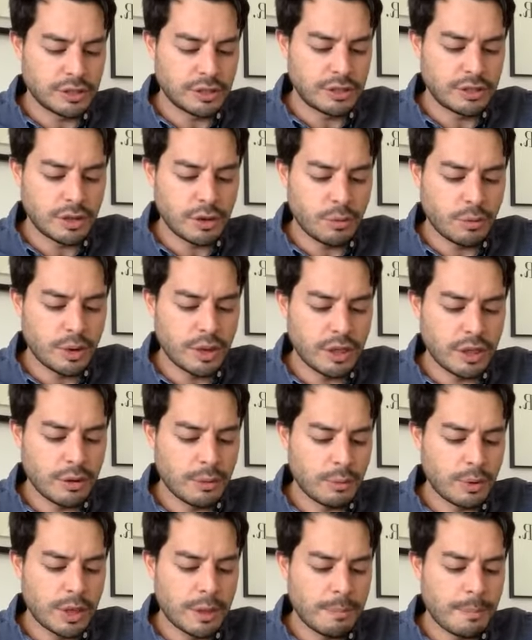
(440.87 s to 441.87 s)
So
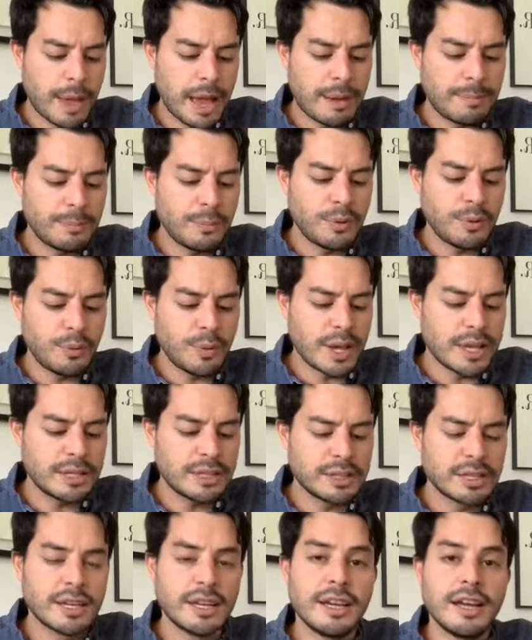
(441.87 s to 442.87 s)
with a bamboo
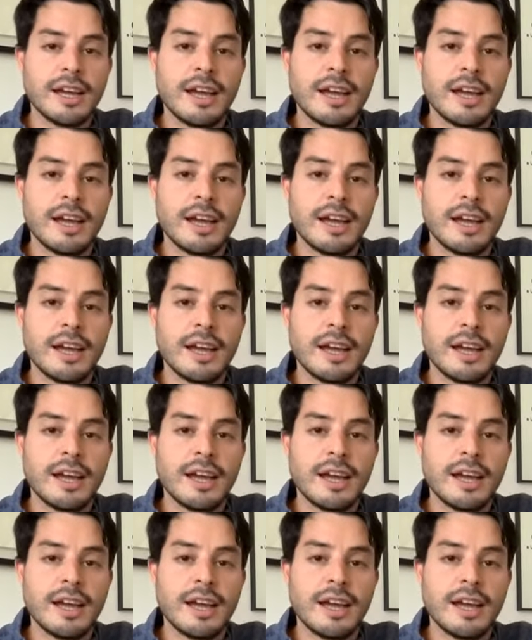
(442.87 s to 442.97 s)
whisk,